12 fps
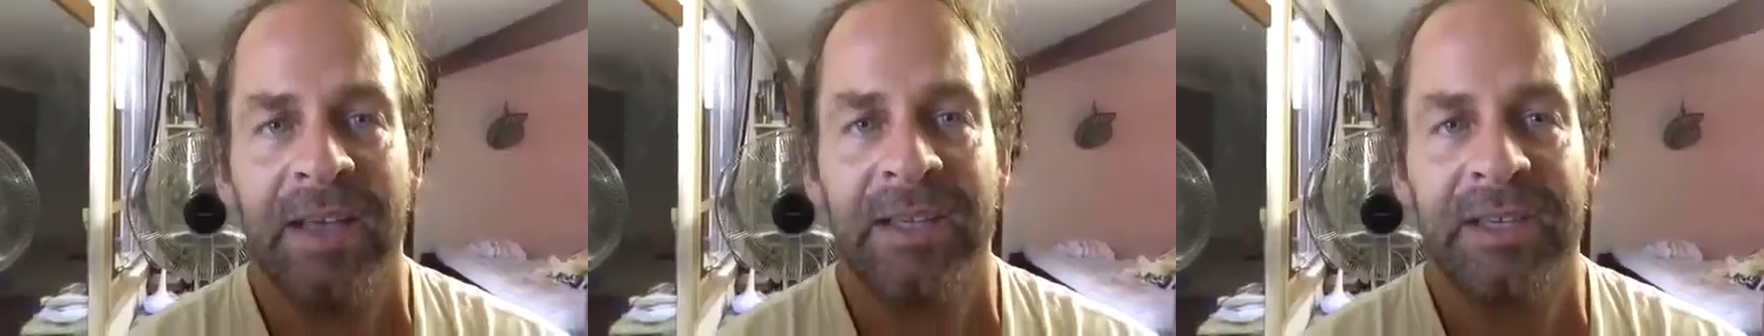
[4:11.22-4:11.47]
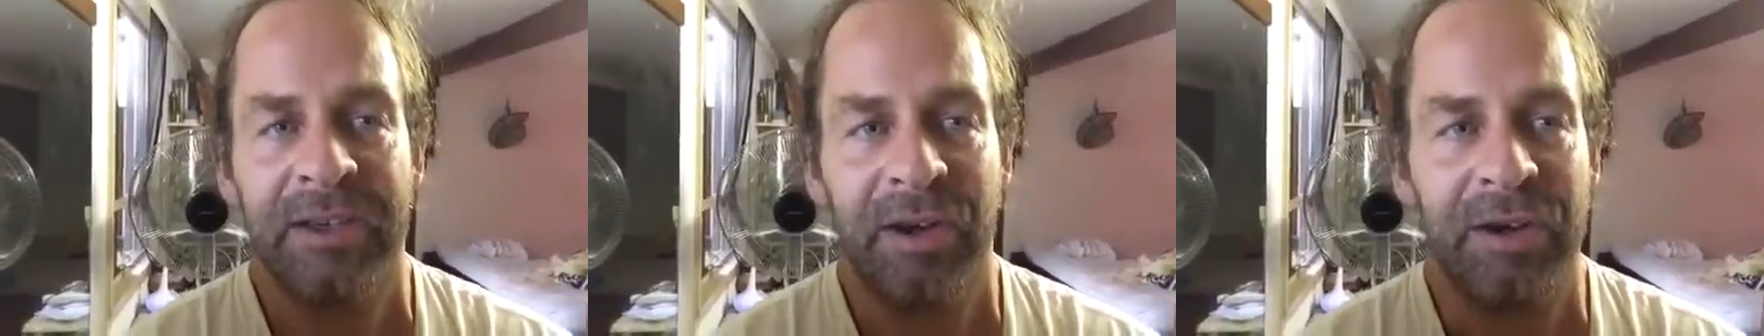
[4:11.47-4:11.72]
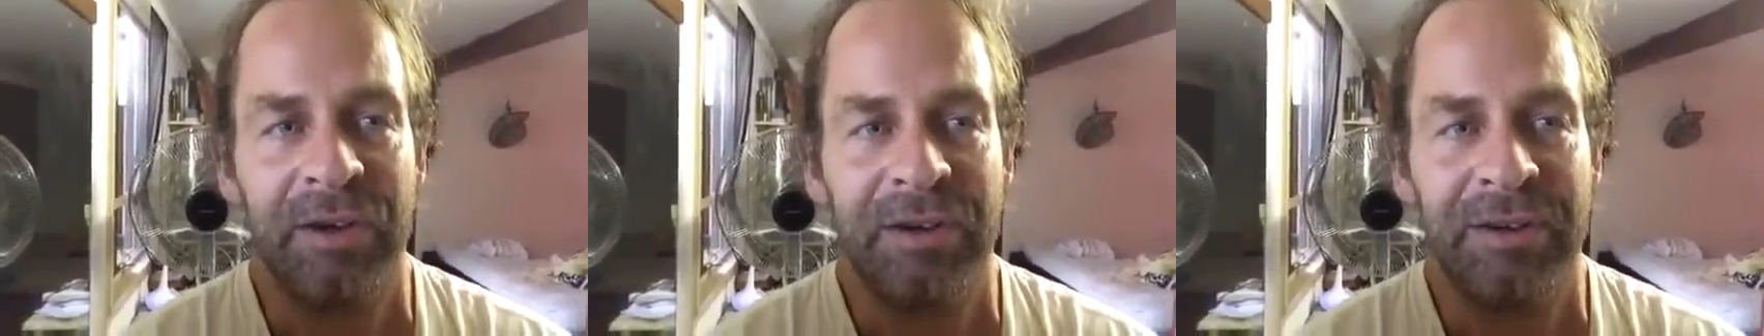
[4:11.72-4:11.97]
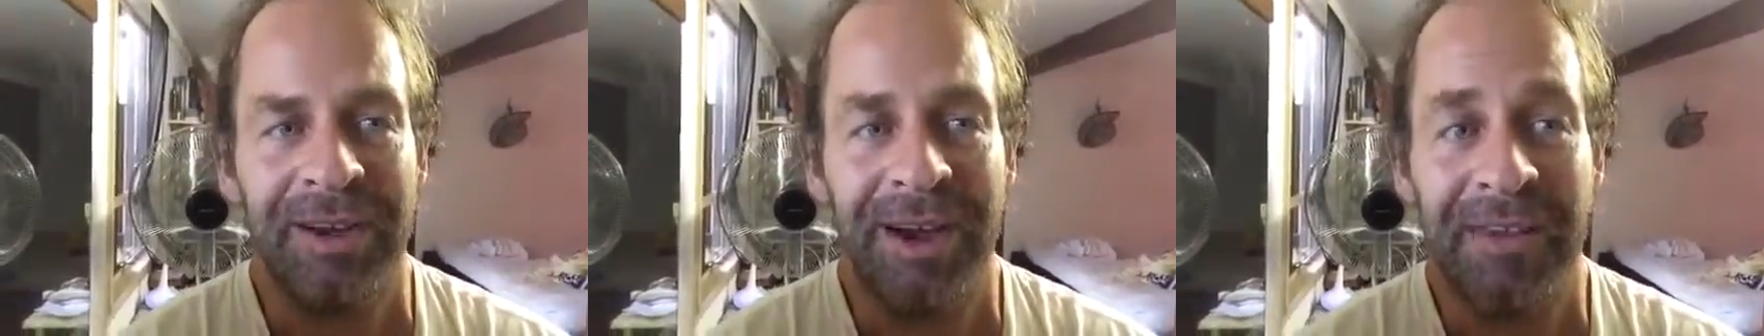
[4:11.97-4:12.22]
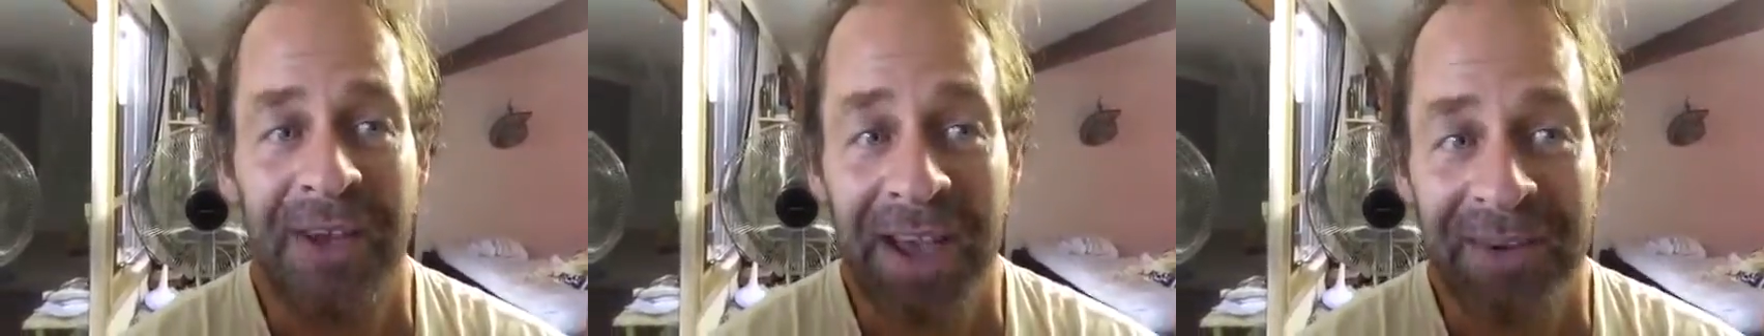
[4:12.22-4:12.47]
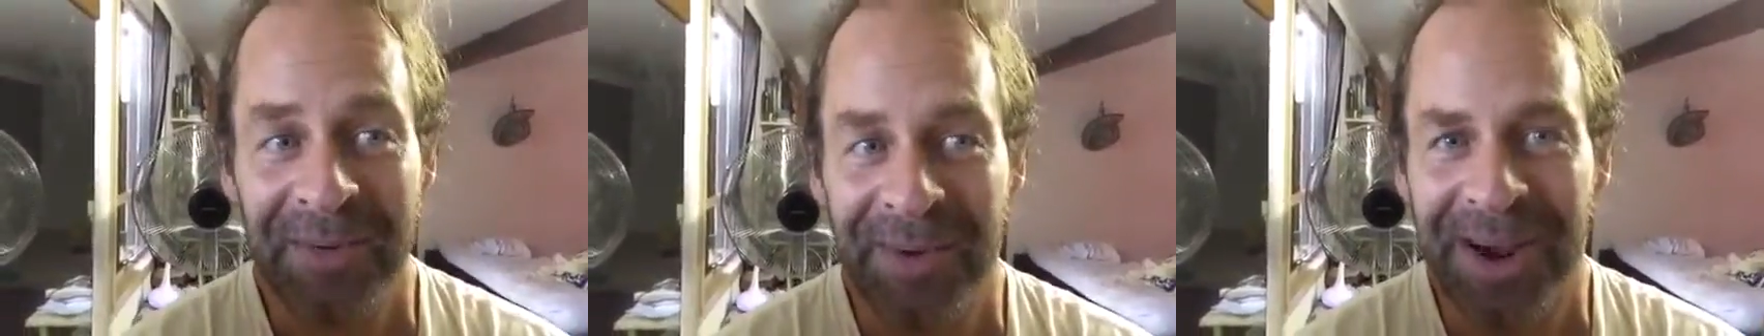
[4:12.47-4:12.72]
So I've
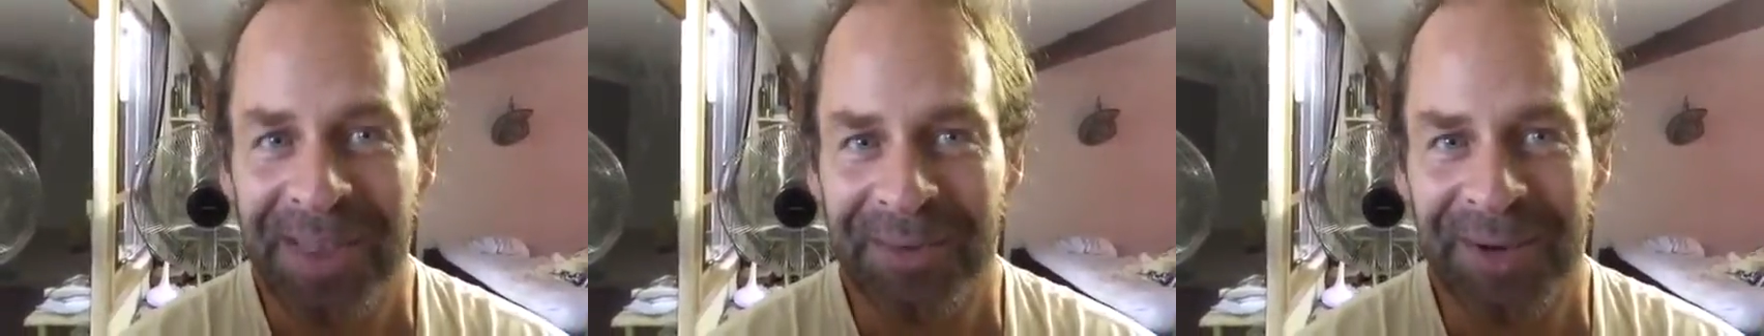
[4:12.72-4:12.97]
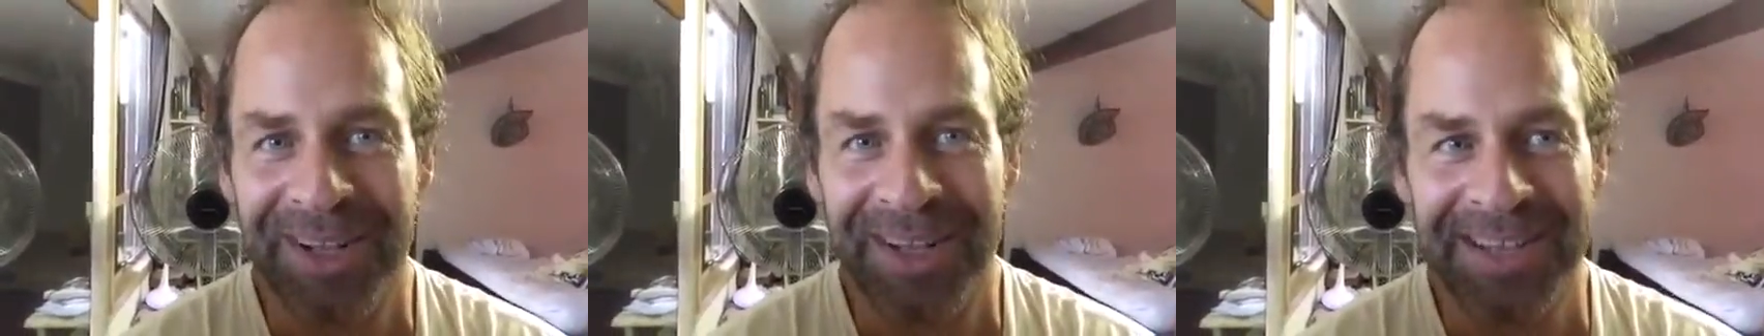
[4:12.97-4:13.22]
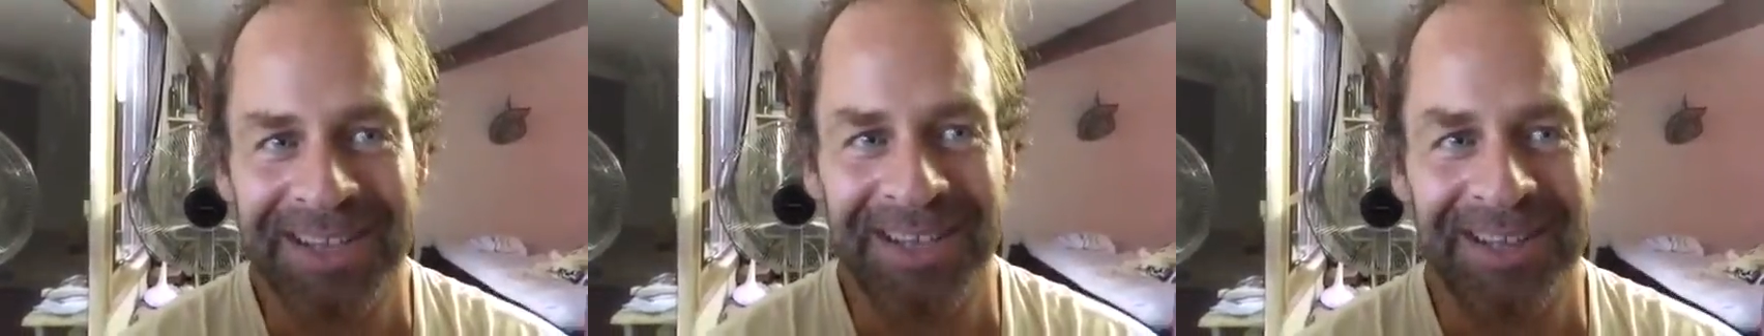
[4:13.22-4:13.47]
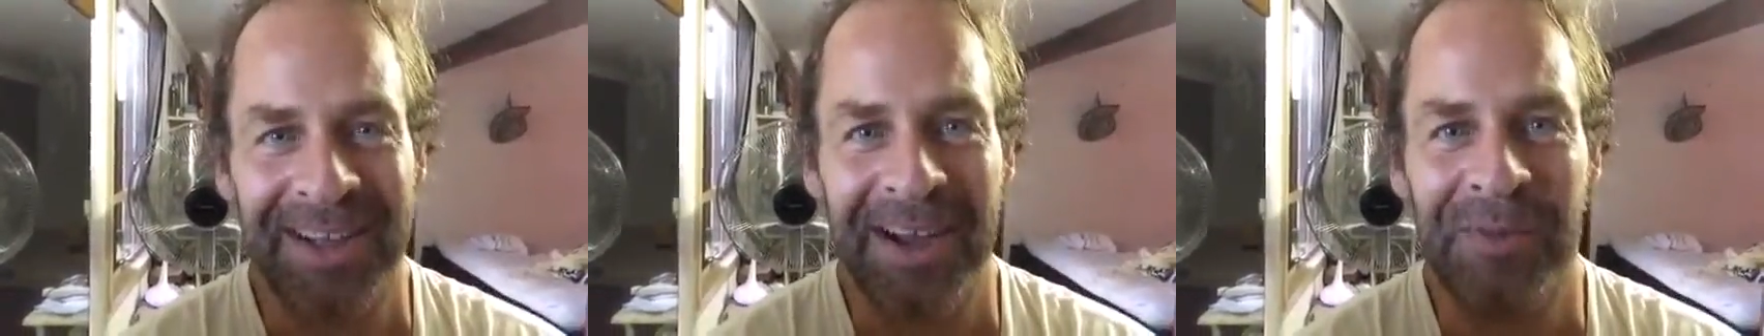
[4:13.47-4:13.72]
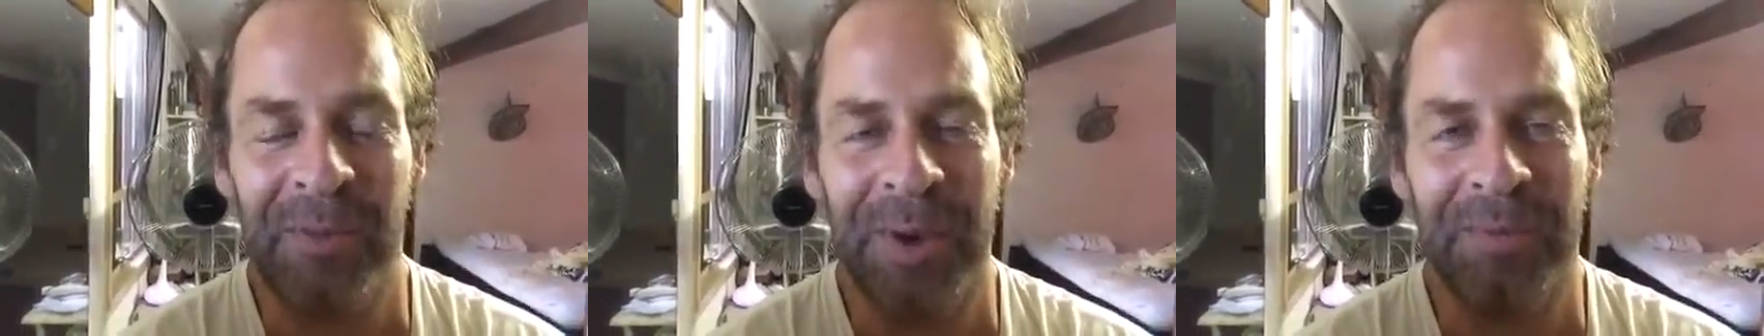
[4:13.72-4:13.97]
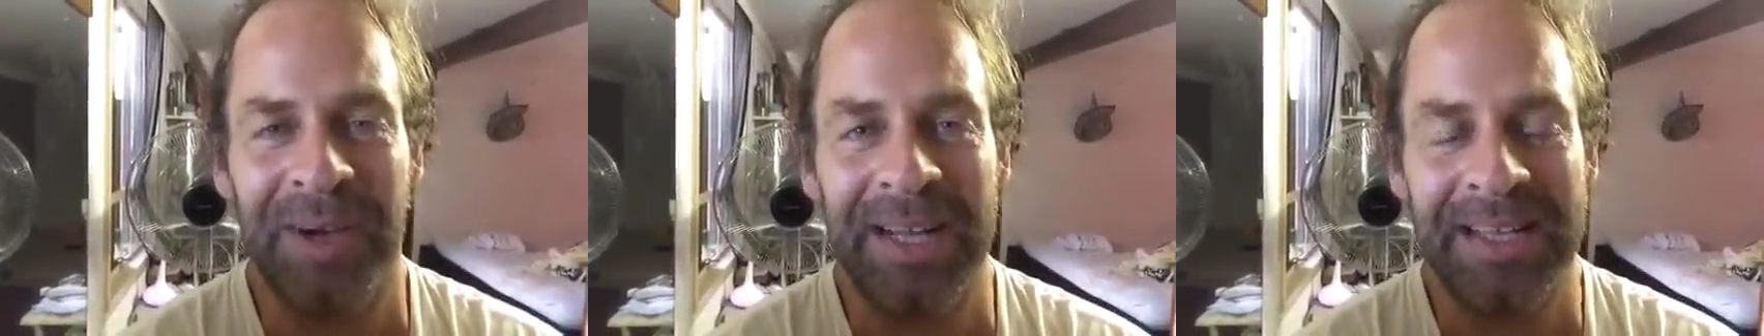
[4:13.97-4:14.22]
had a rather eclectic life,
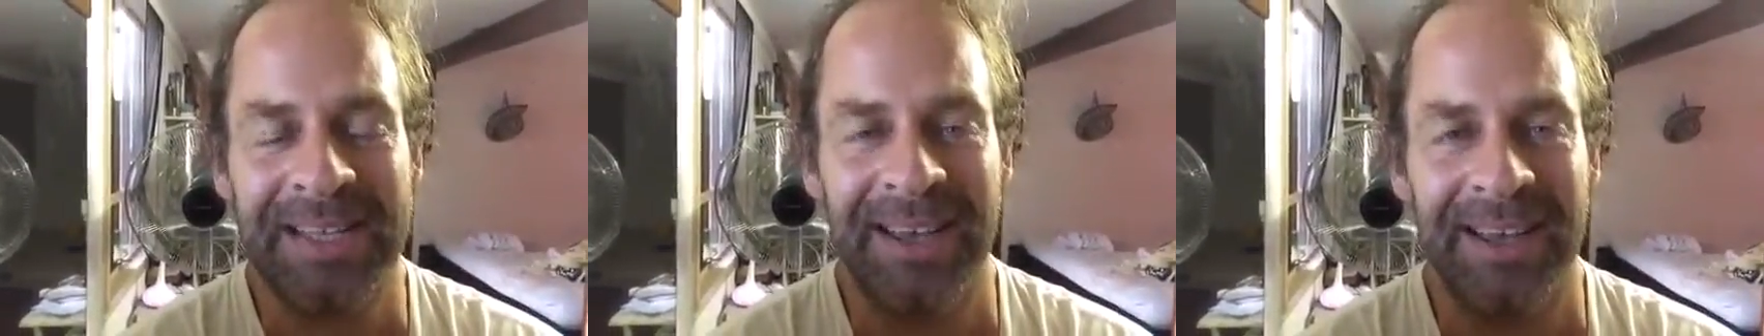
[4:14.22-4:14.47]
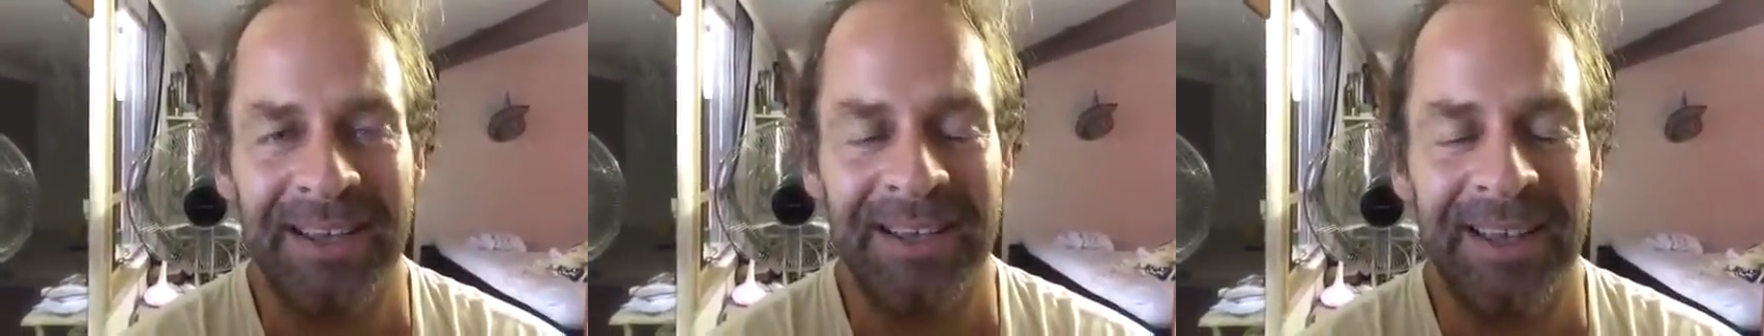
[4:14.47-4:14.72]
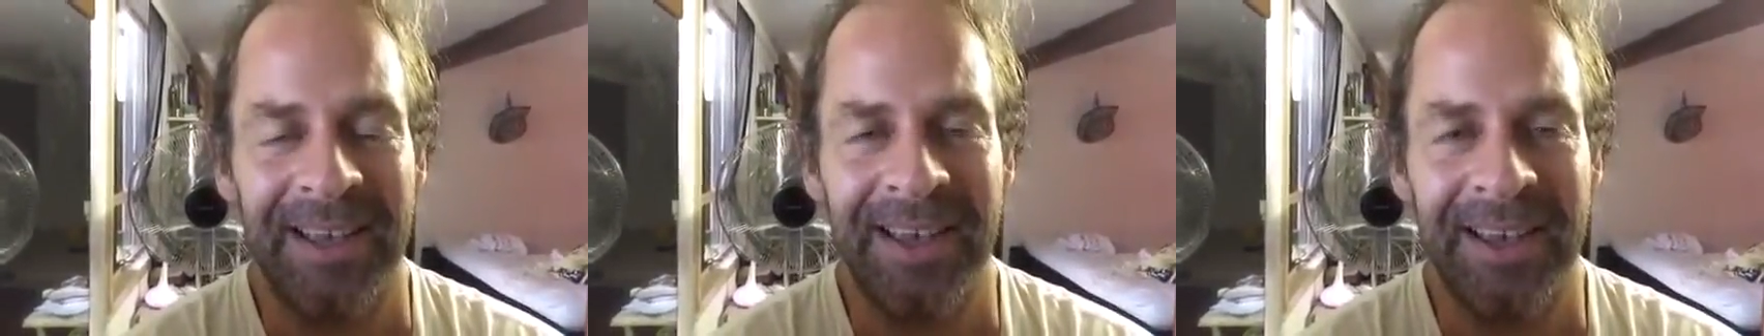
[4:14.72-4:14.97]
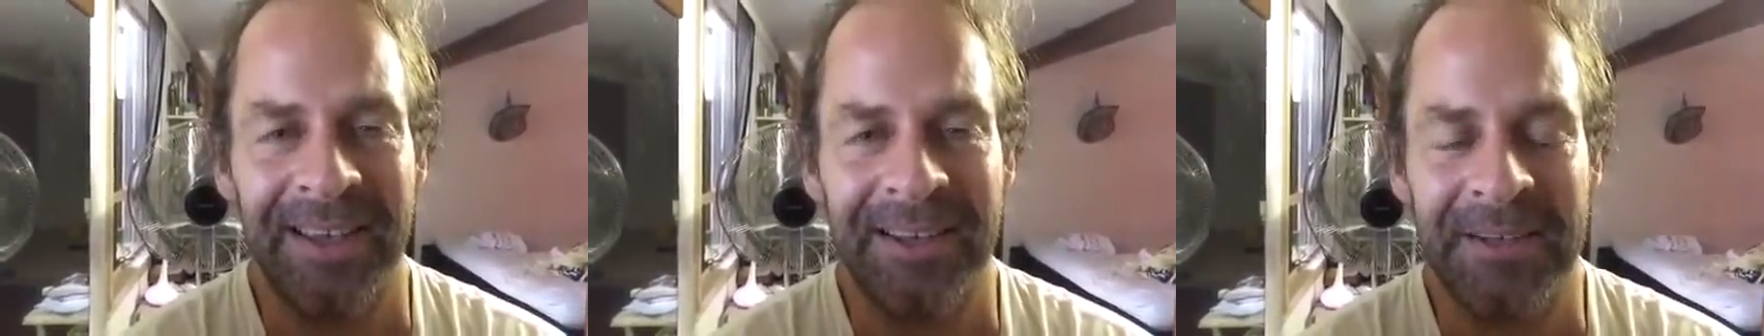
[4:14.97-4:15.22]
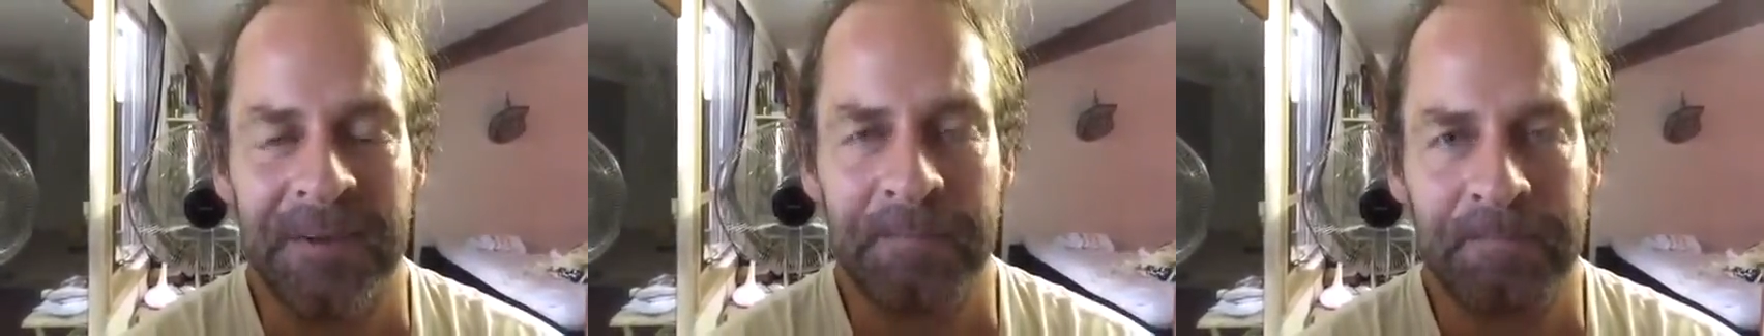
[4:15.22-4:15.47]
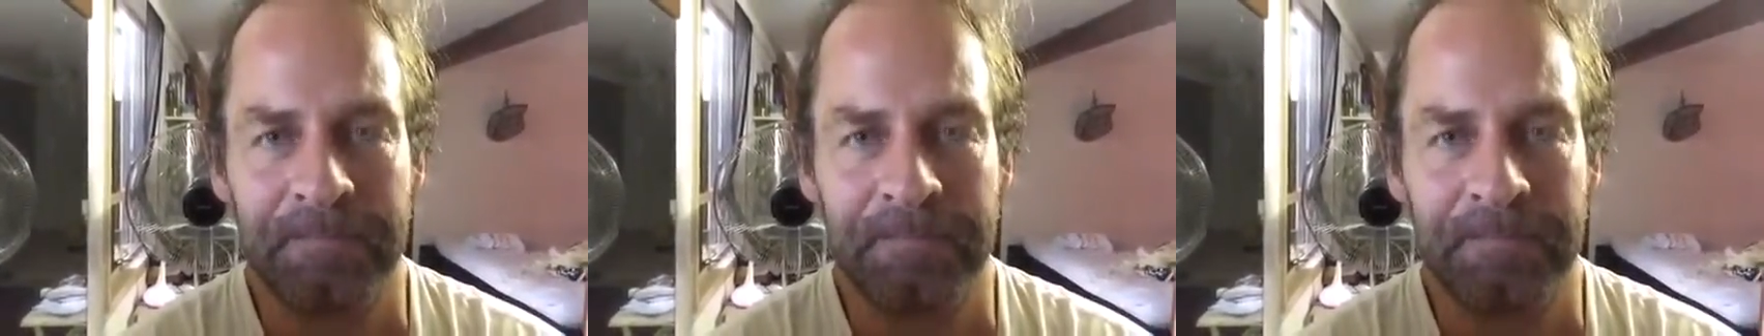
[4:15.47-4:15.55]
one might say, and